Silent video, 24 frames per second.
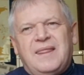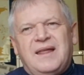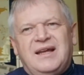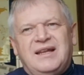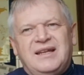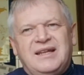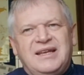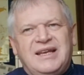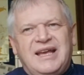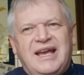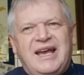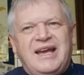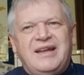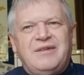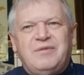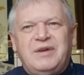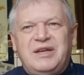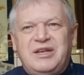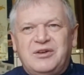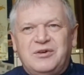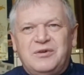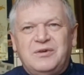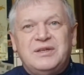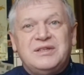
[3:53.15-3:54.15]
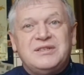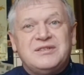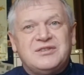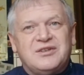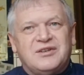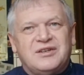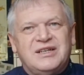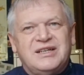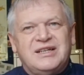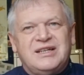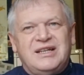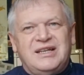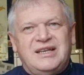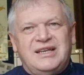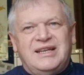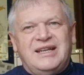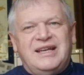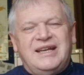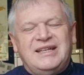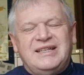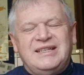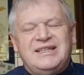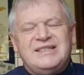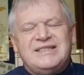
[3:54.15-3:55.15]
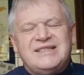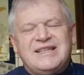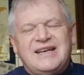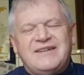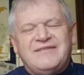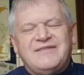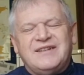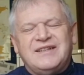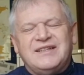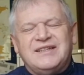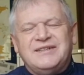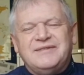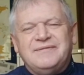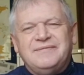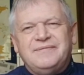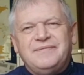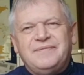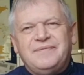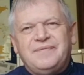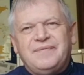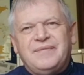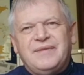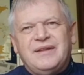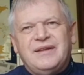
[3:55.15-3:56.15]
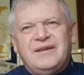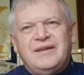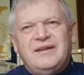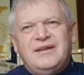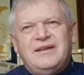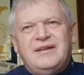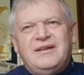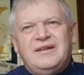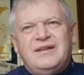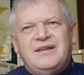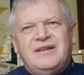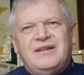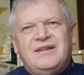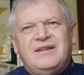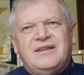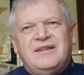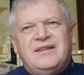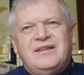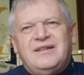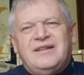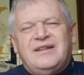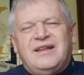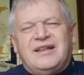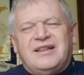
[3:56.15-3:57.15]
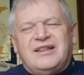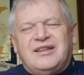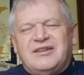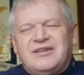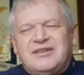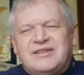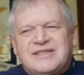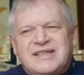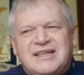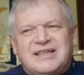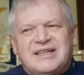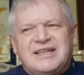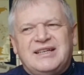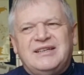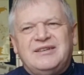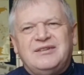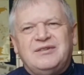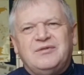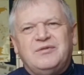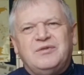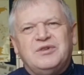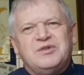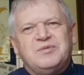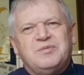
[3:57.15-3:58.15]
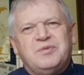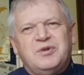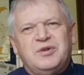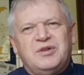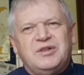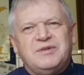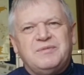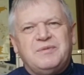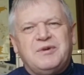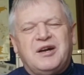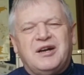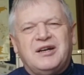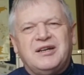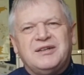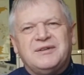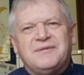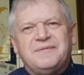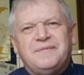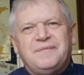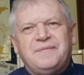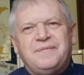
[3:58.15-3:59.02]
And again, we know historically in AD 70 that the city was pulled apart,